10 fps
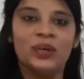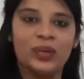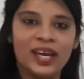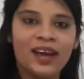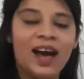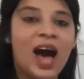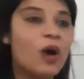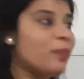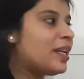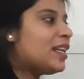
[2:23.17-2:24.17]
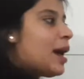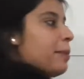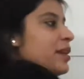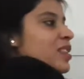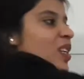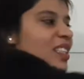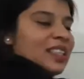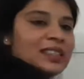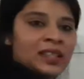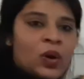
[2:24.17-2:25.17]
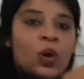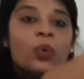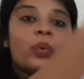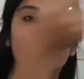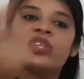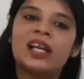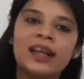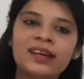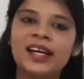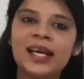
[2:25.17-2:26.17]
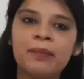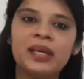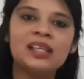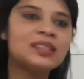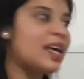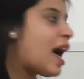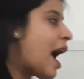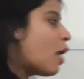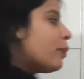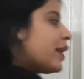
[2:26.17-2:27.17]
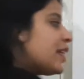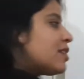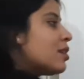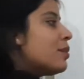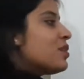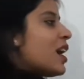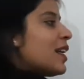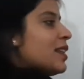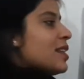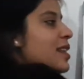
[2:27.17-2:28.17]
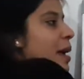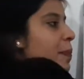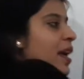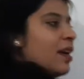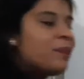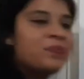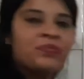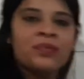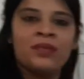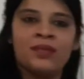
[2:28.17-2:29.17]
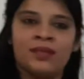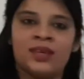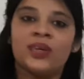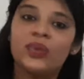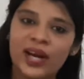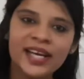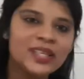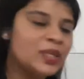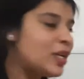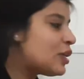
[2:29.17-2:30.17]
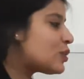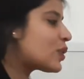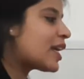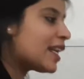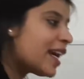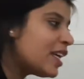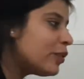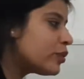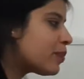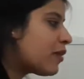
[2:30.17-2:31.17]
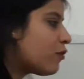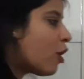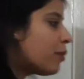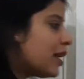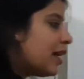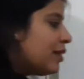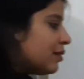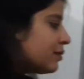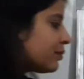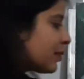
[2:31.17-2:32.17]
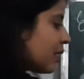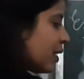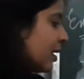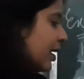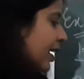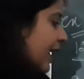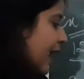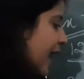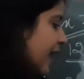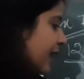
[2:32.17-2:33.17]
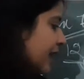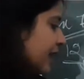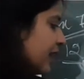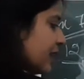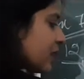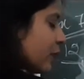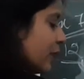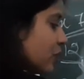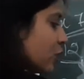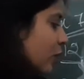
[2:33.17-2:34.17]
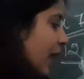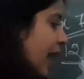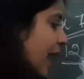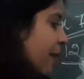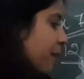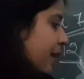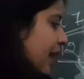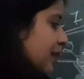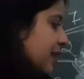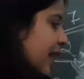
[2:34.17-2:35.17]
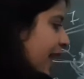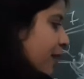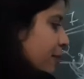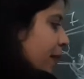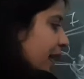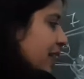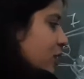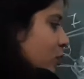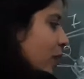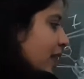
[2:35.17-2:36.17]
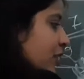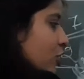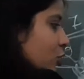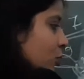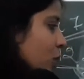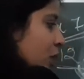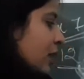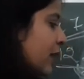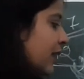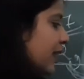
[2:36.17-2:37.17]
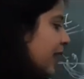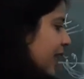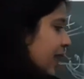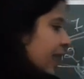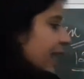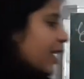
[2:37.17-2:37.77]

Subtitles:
Okay? How many numbers are these? Which clearly means how many terms are in this AP. Right? So can I use my formula? L is equals to A plus N minus 1 into B. Can I